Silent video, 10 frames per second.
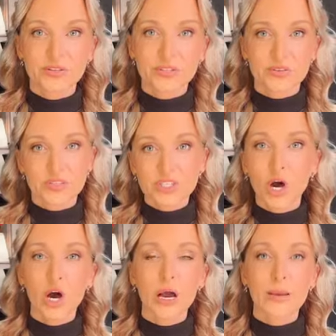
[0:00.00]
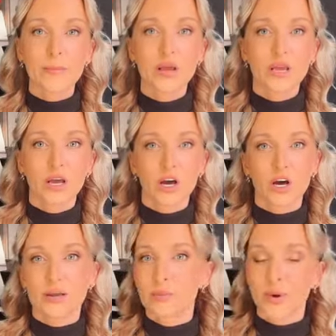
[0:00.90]
period of the time,
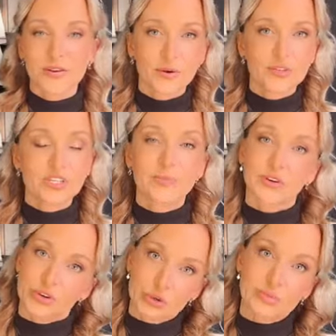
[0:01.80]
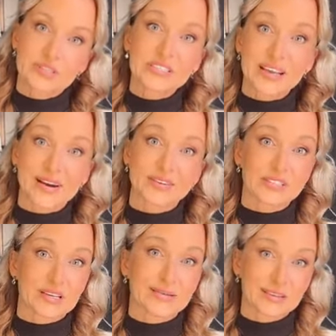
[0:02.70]
you might notice, but immune
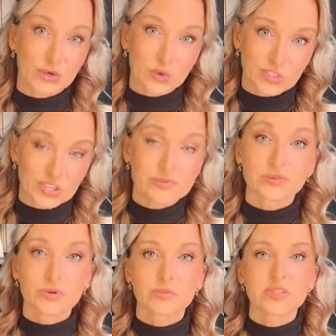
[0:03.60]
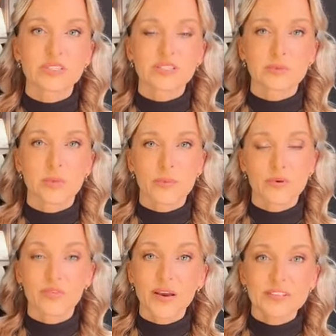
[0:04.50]
cells and your general immune system
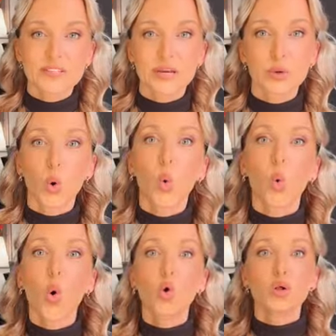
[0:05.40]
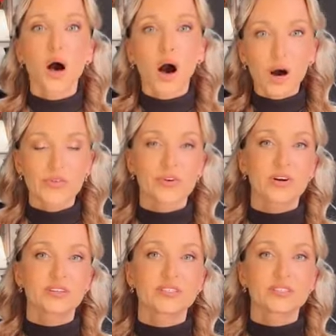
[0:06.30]
might be affected, and all
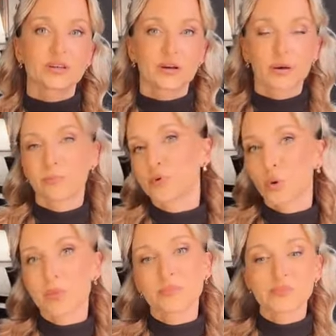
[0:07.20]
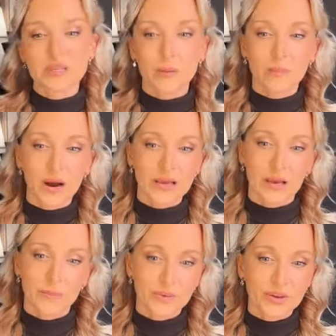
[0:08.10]
others problems
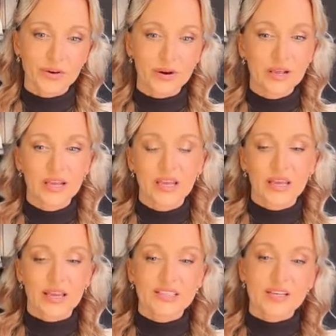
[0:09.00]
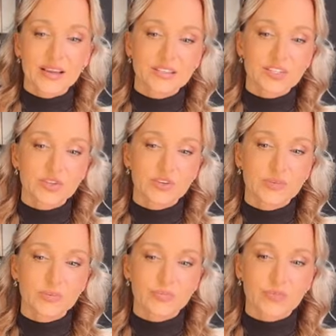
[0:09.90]
might appear. It's linked
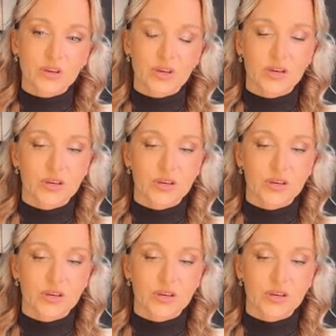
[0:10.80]
to